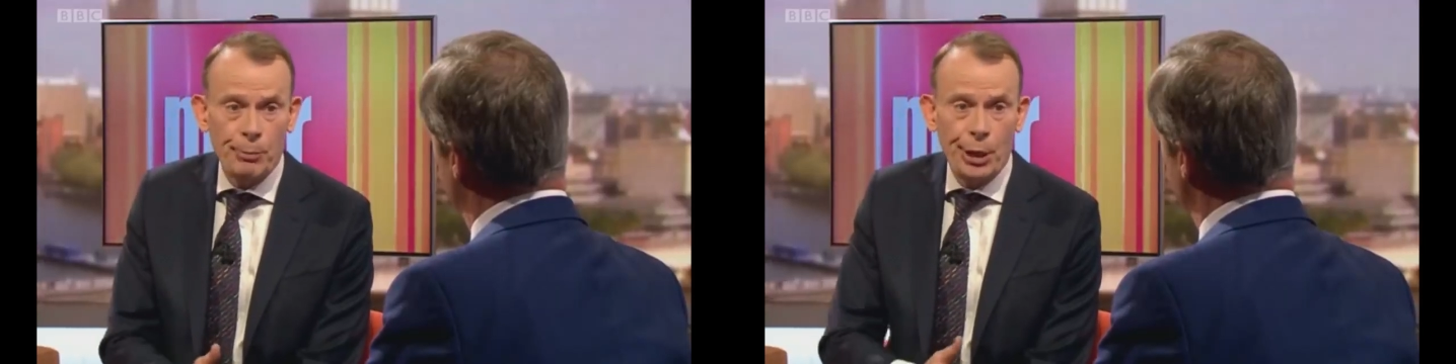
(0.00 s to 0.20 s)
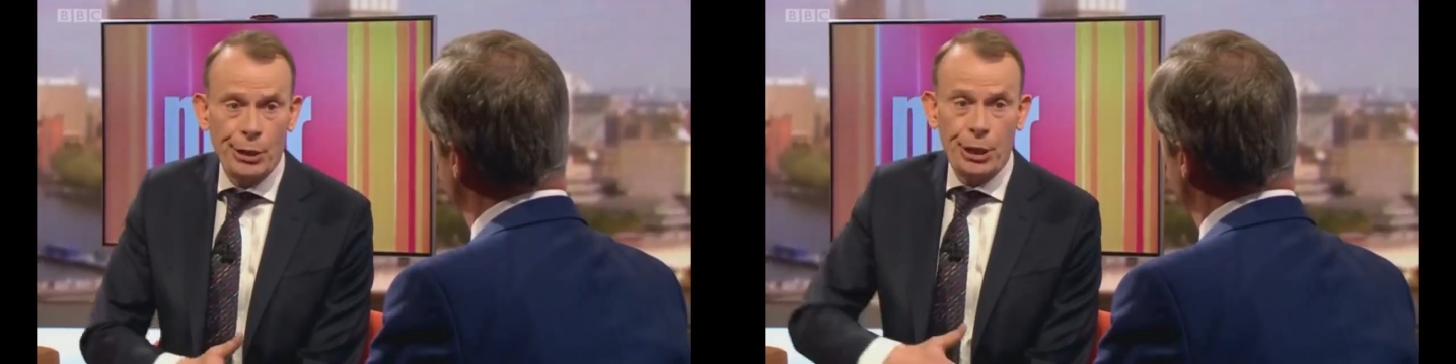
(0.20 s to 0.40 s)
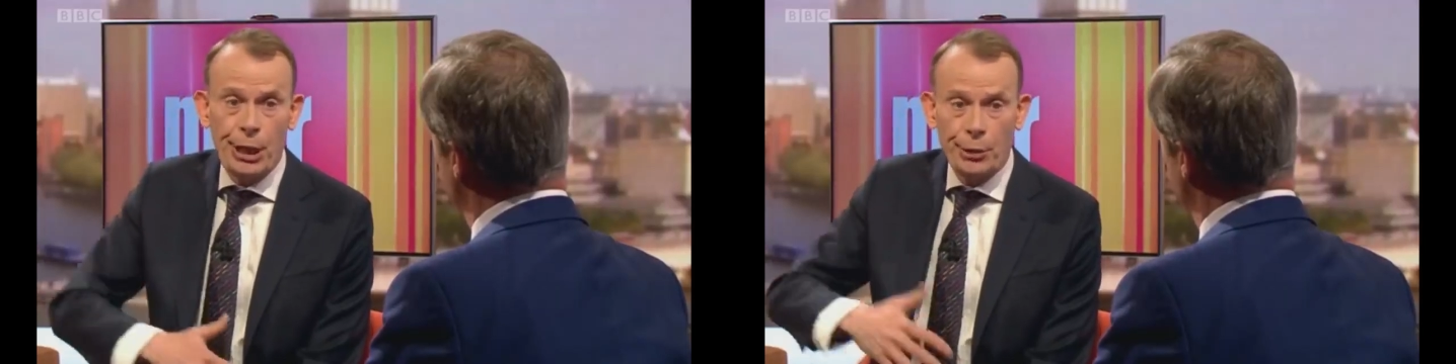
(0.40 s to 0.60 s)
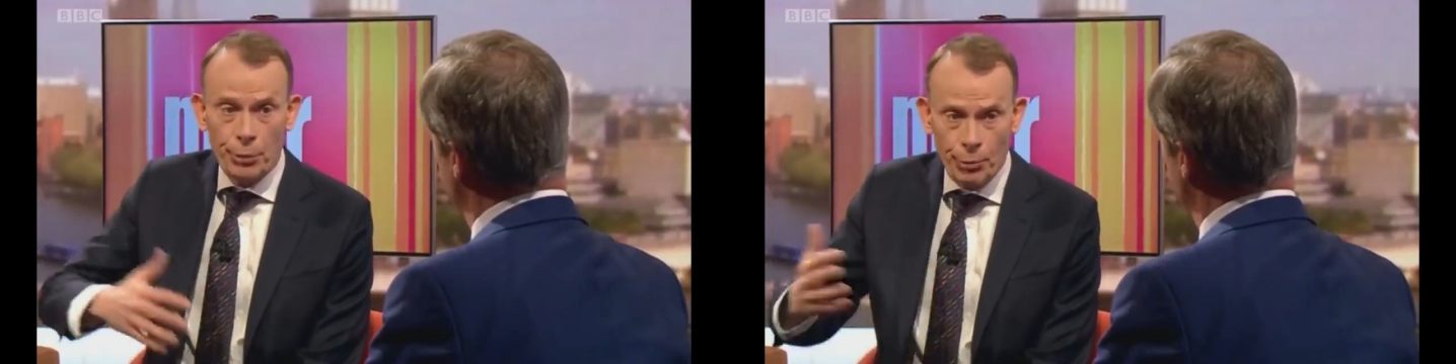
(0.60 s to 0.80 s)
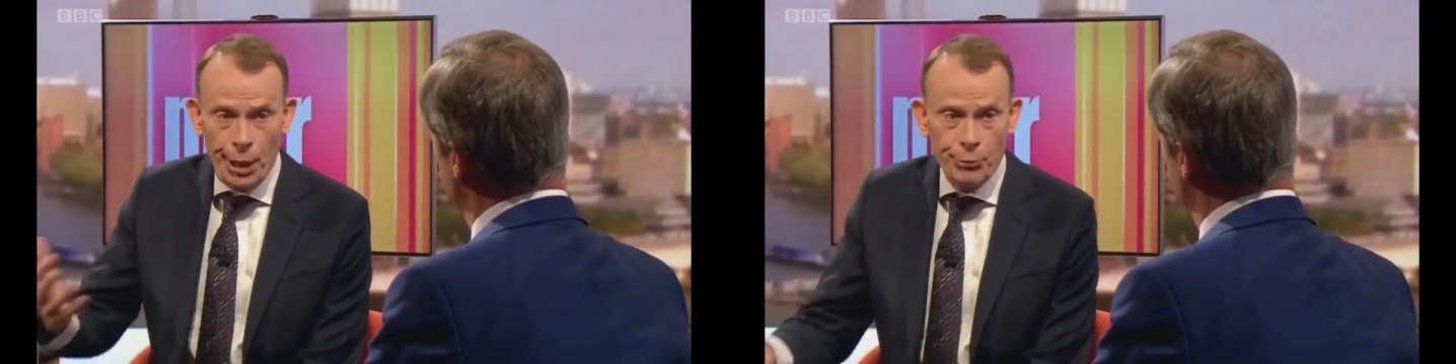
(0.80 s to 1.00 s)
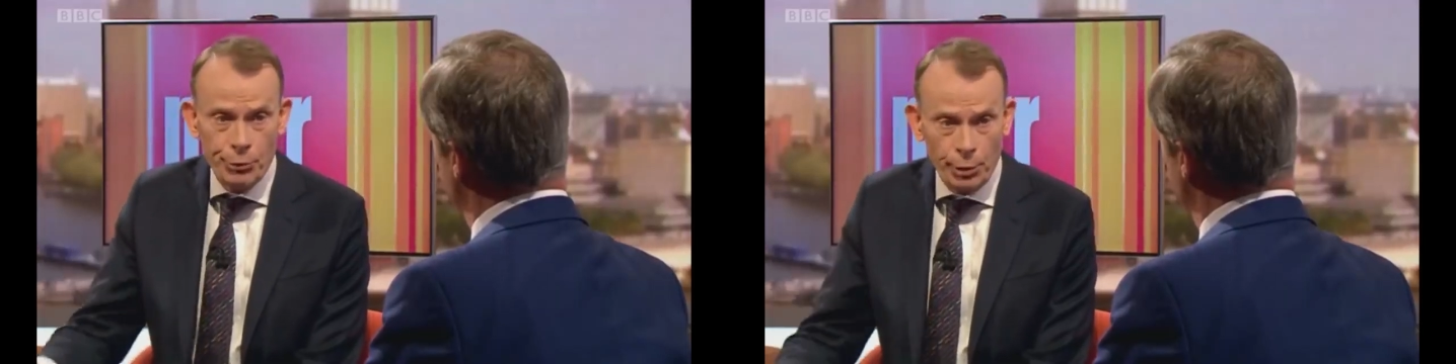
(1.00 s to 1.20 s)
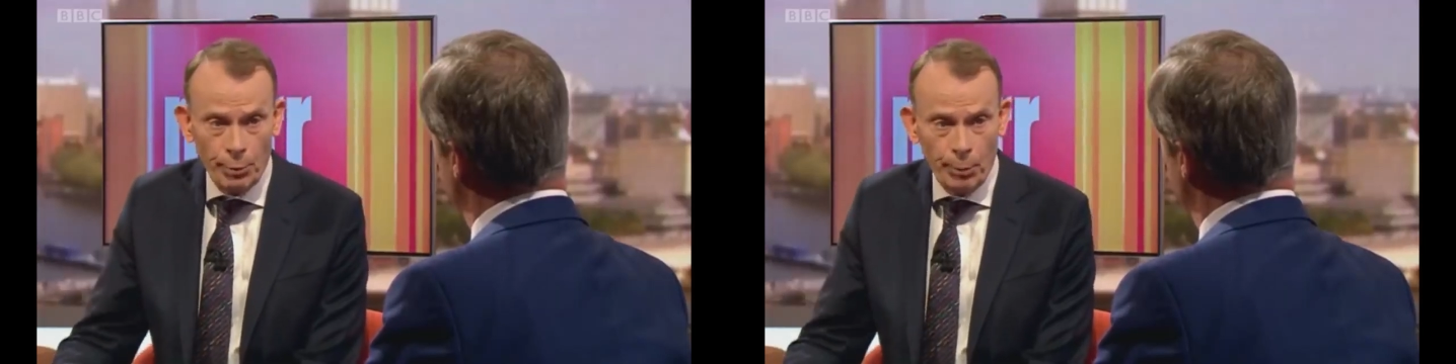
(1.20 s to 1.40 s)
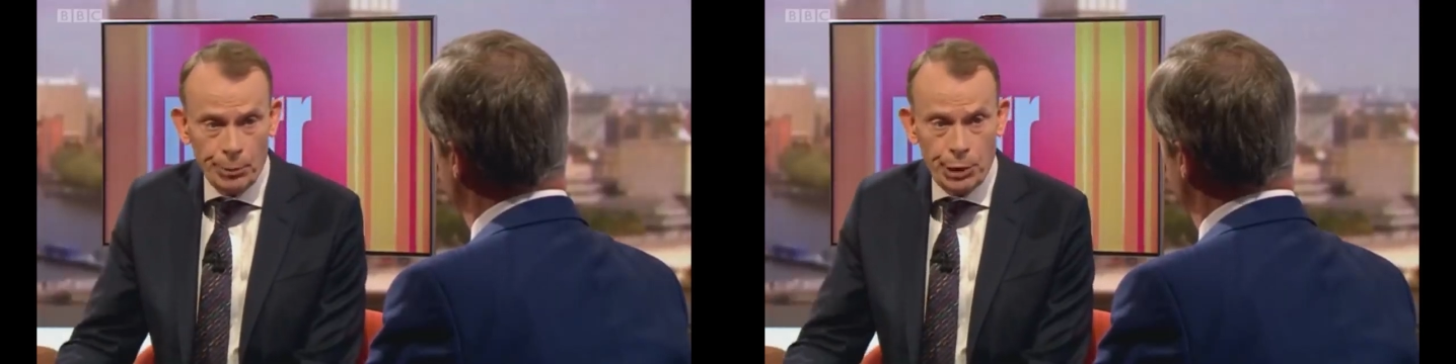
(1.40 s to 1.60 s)
Brexit Party in the
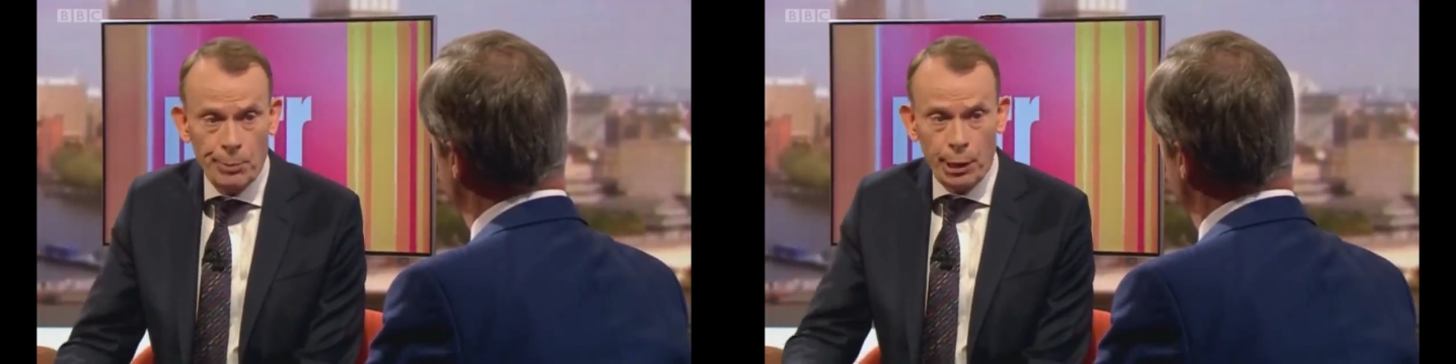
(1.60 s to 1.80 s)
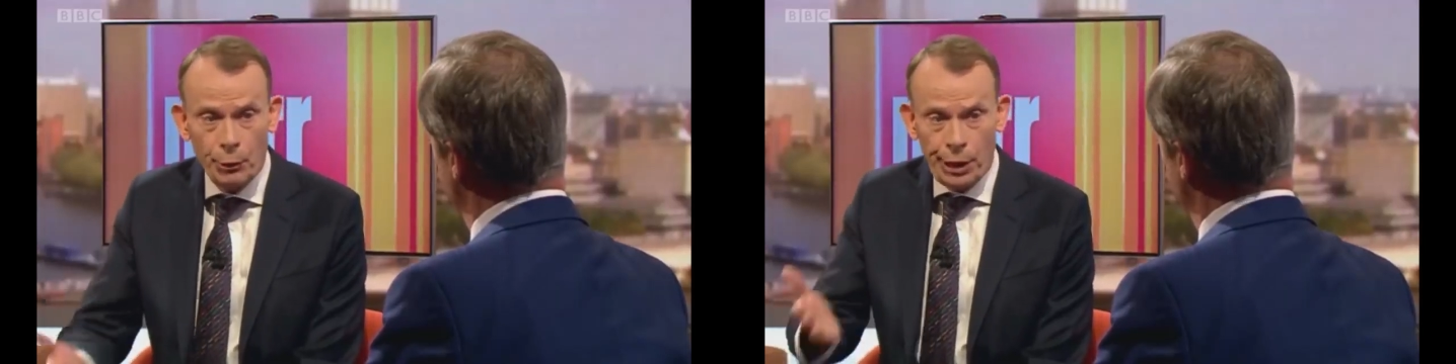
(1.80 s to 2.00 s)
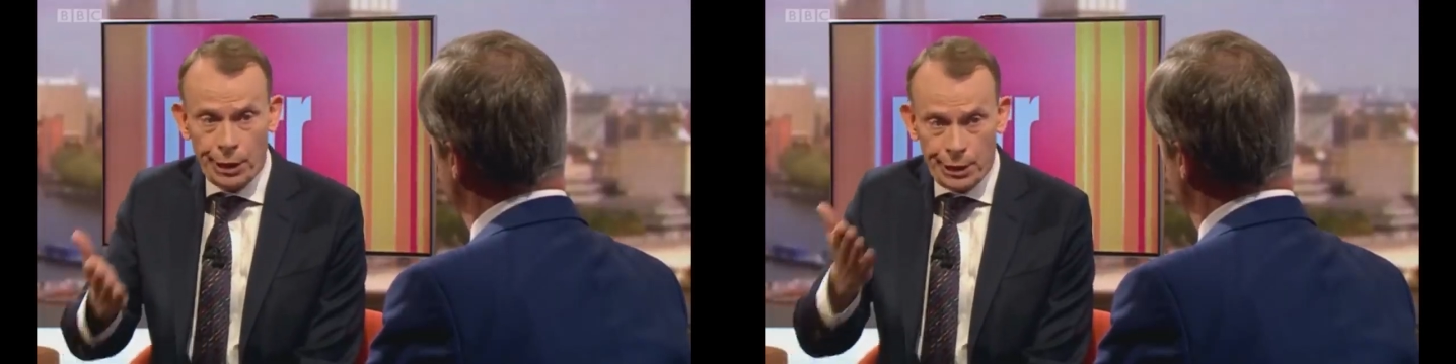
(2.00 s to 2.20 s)
round at the moment is by